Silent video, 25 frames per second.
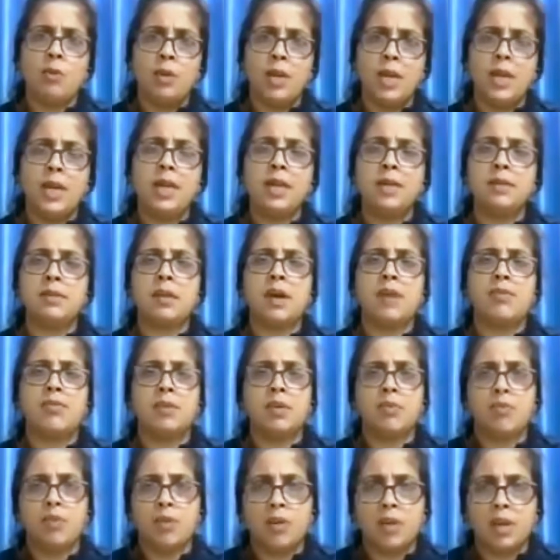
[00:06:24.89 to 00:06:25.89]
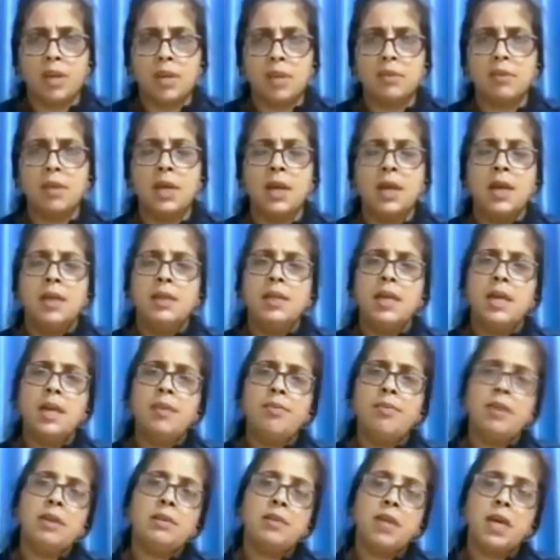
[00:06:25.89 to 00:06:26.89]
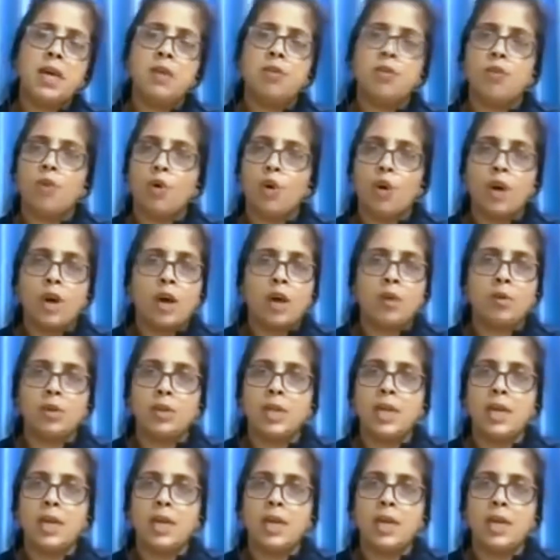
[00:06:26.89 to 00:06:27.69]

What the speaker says: ladies after 40s, they are worn out.